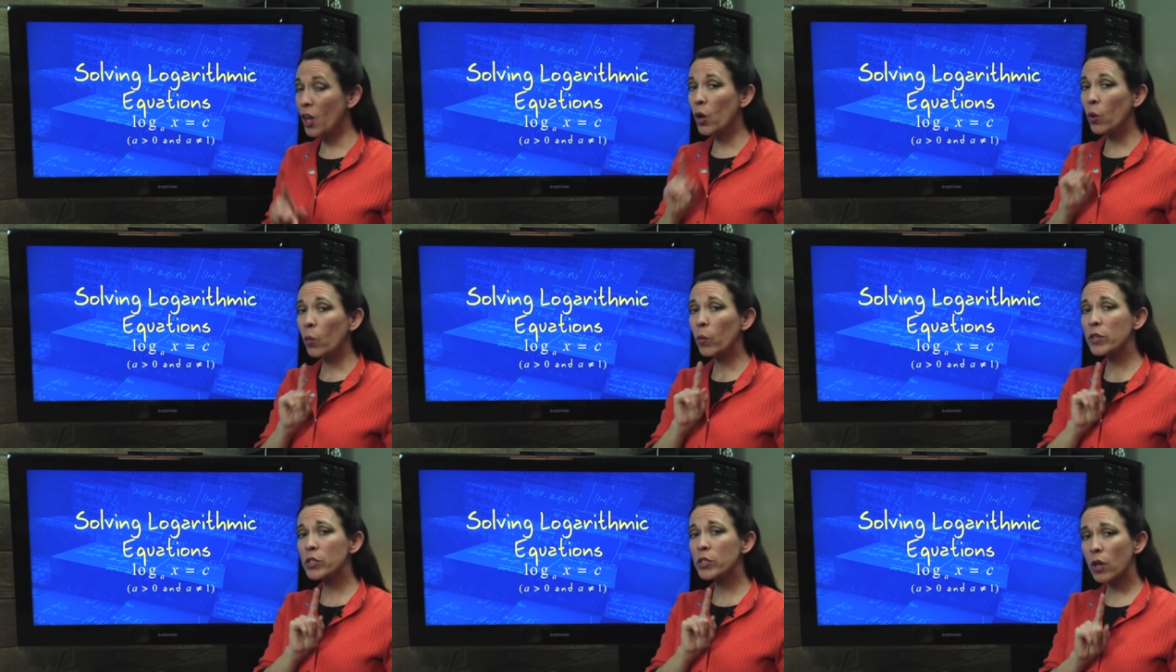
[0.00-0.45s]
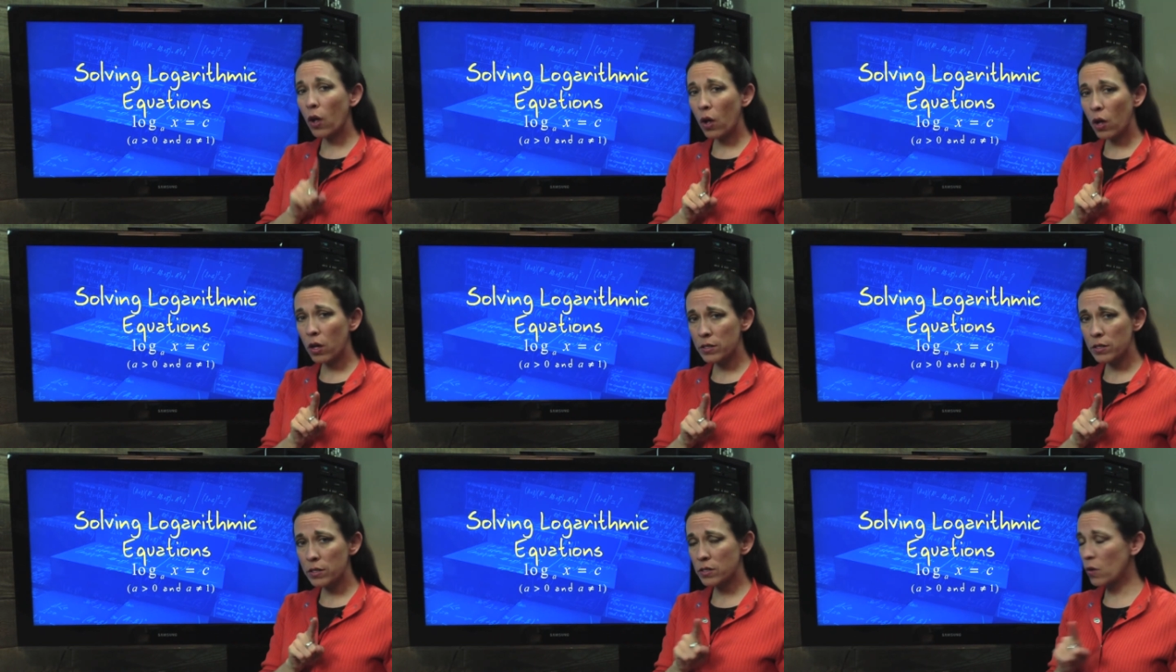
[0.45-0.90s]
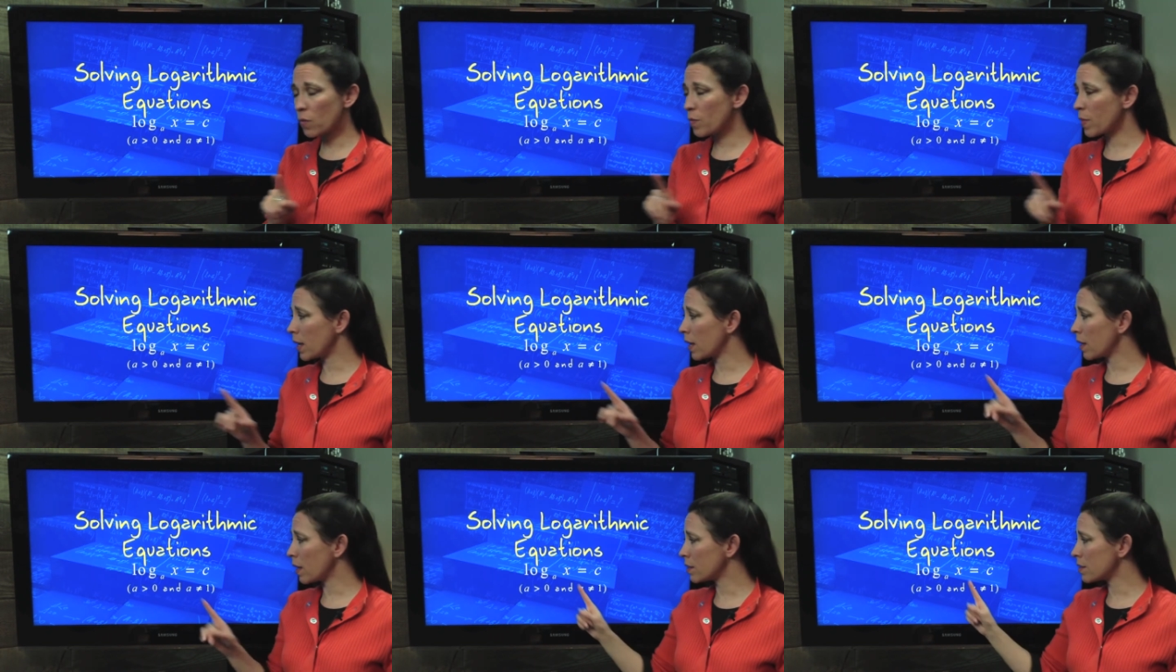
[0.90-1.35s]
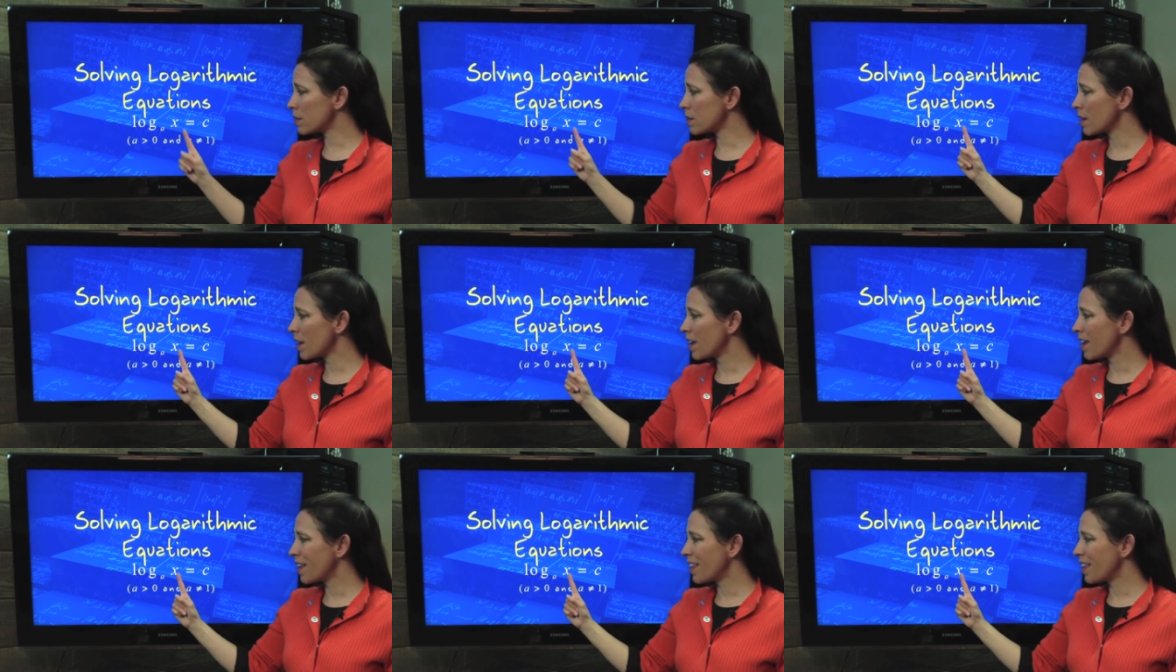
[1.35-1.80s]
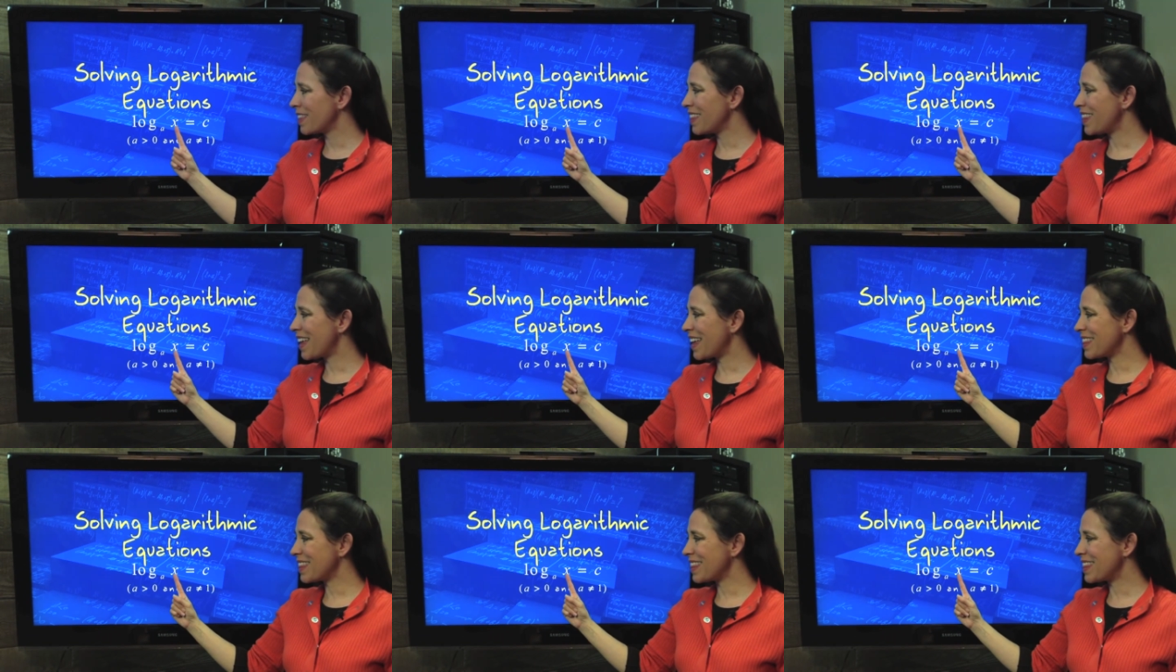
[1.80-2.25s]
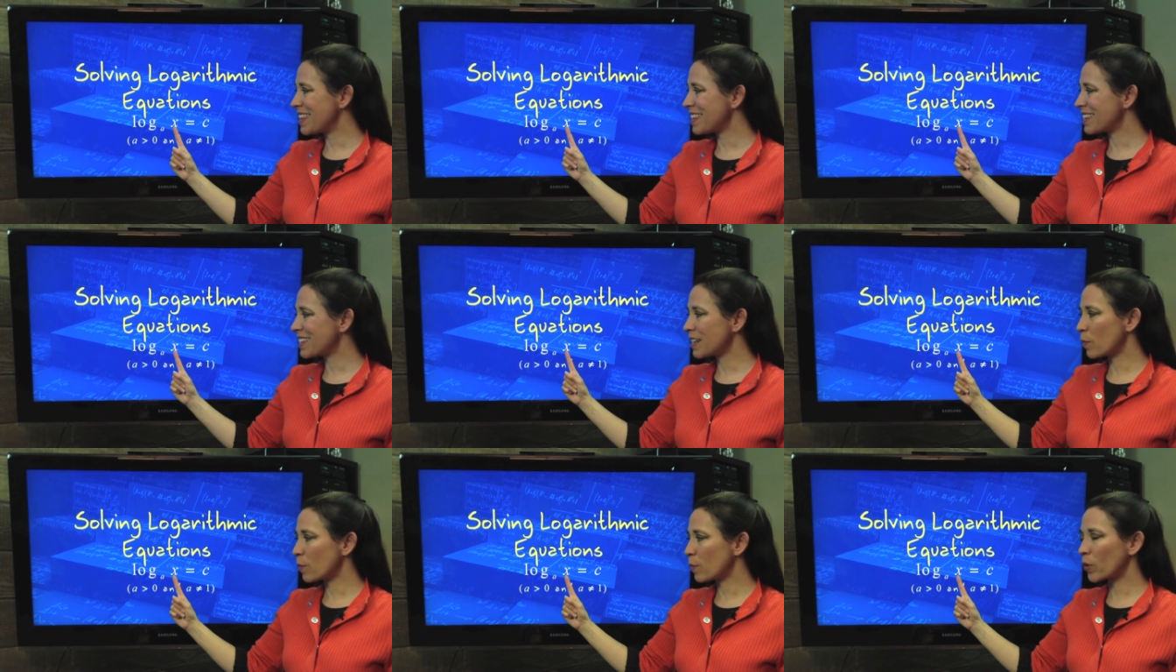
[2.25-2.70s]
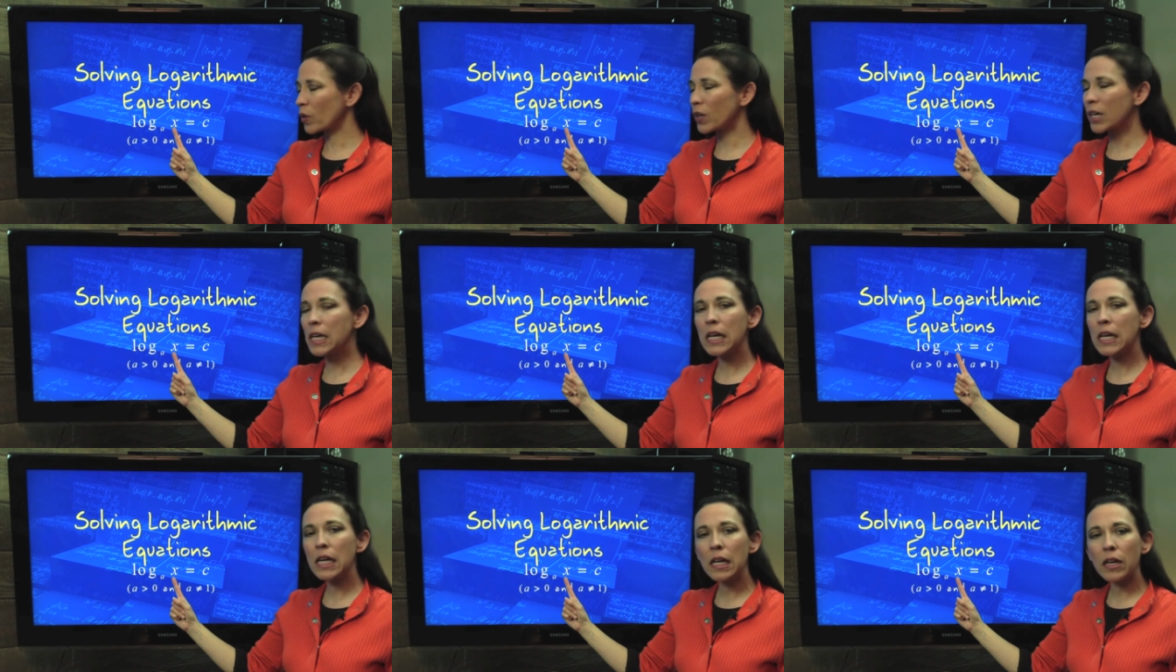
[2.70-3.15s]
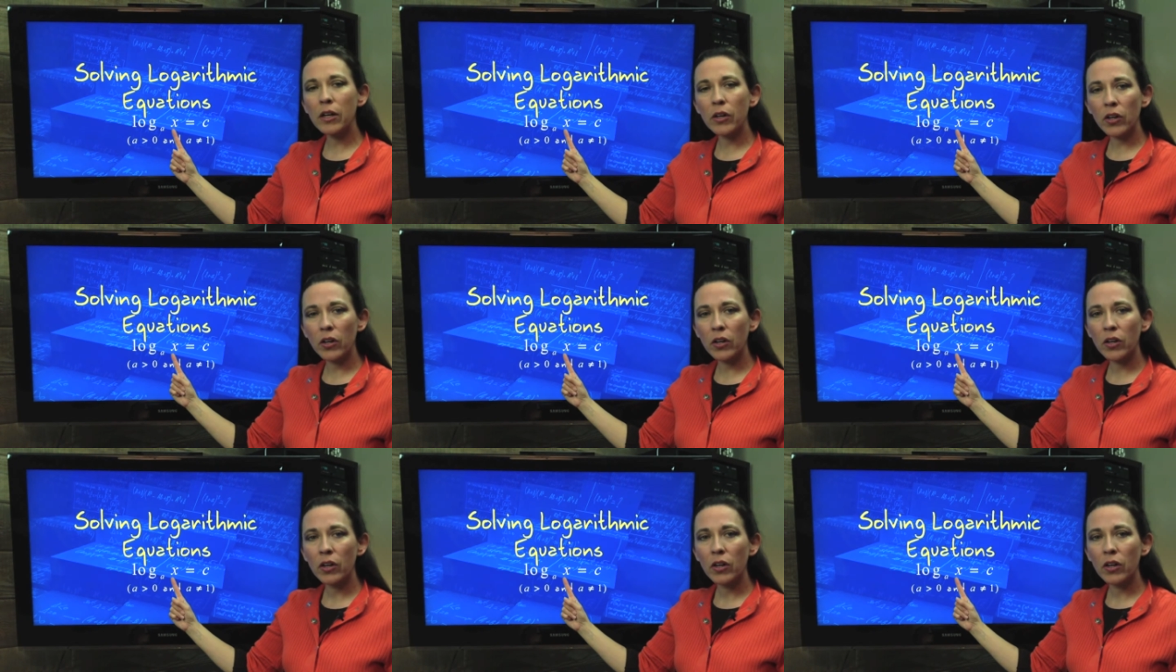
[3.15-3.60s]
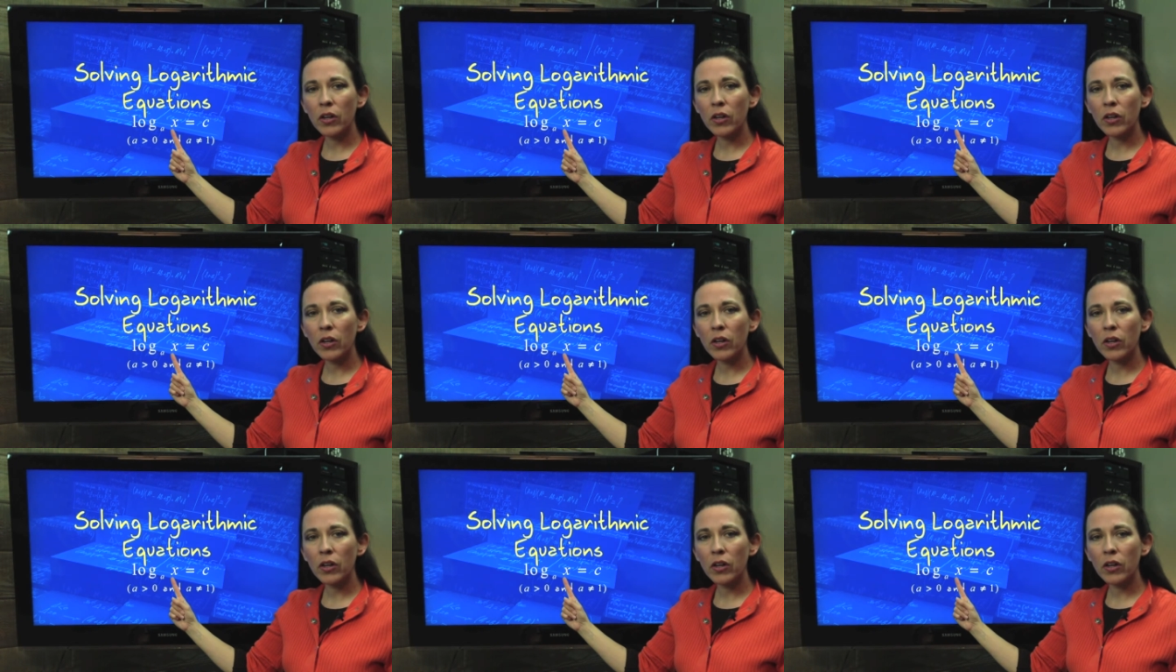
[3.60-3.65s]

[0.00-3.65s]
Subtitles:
which also means that this number here